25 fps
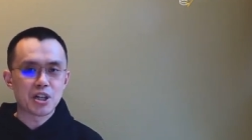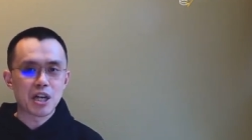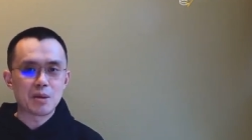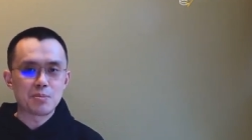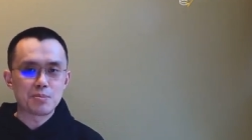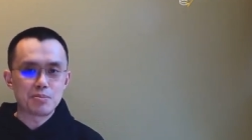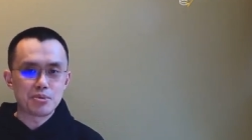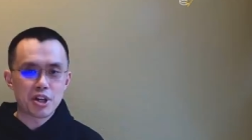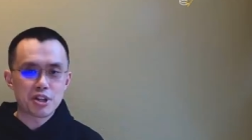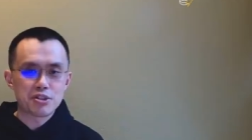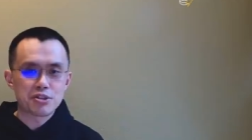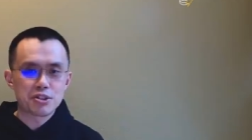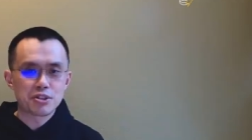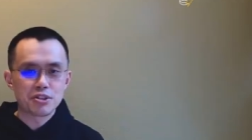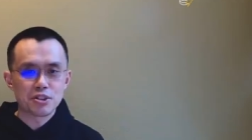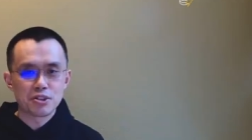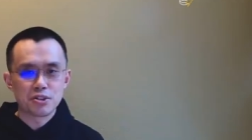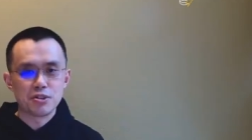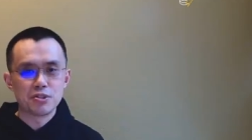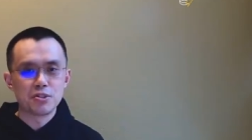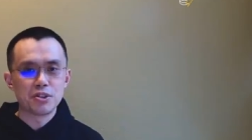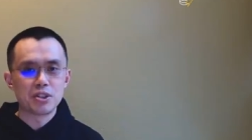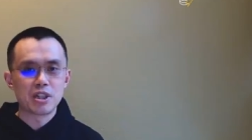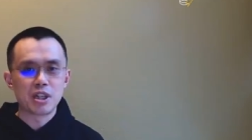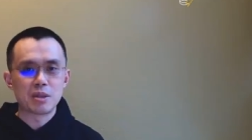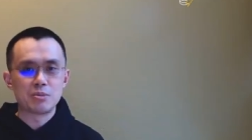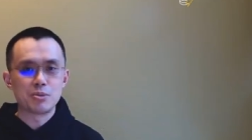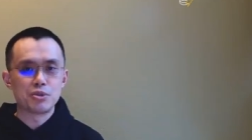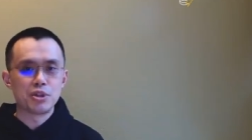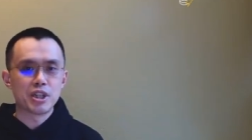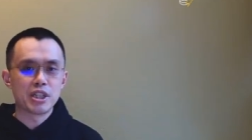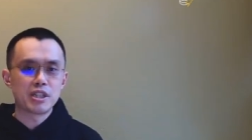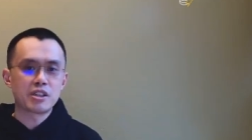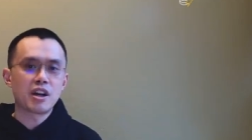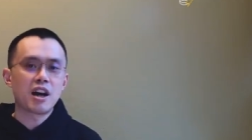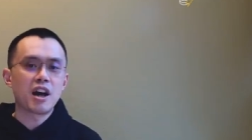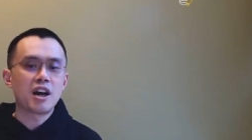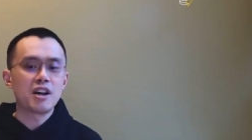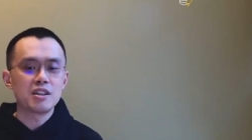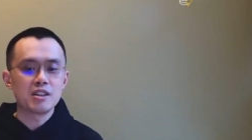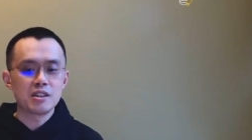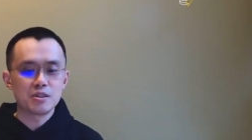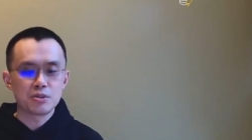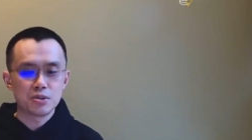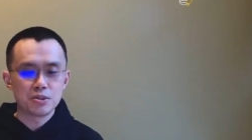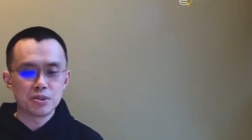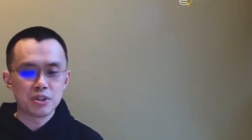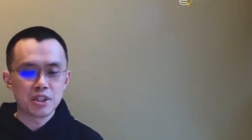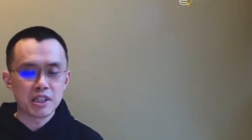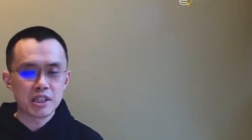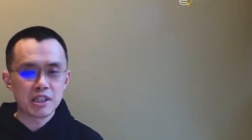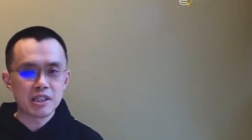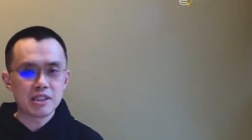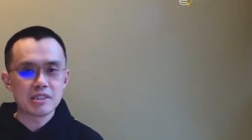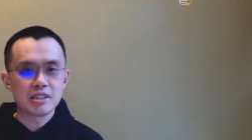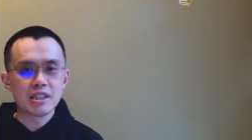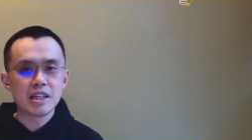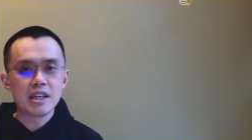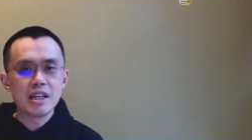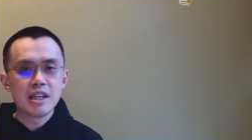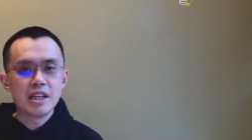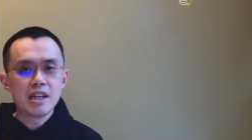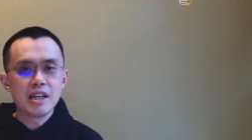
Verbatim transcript: I'm pressured to do it. I'm really tired doing it.